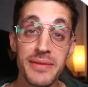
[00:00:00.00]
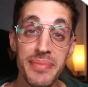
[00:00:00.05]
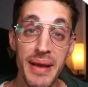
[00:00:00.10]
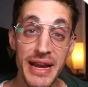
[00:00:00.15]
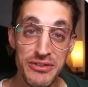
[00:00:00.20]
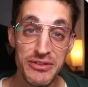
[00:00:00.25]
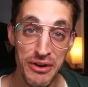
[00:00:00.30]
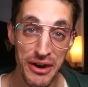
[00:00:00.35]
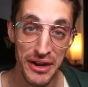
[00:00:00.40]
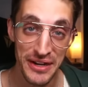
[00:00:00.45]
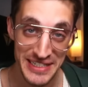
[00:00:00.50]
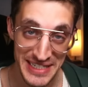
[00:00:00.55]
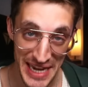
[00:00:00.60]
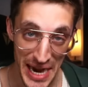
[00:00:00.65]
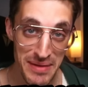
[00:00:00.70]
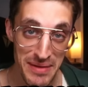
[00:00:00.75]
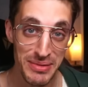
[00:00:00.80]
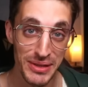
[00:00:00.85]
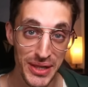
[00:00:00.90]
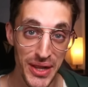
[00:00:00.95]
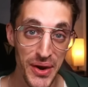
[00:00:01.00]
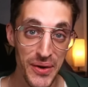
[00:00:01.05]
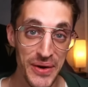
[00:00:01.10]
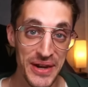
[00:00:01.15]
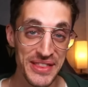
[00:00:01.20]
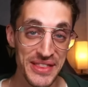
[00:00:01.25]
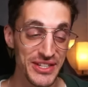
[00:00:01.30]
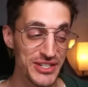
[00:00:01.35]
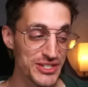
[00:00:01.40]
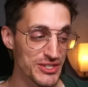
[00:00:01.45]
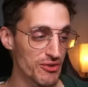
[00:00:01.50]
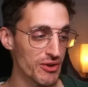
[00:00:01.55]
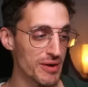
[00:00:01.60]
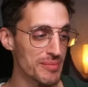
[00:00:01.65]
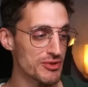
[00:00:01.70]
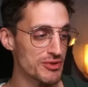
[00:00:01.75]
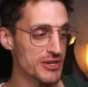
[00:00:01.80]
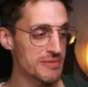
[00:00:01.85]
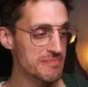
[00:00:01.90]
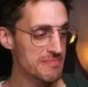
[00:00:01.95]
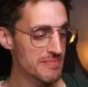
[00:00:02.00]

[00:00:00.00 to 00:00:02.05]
to the Patreon down below in the description.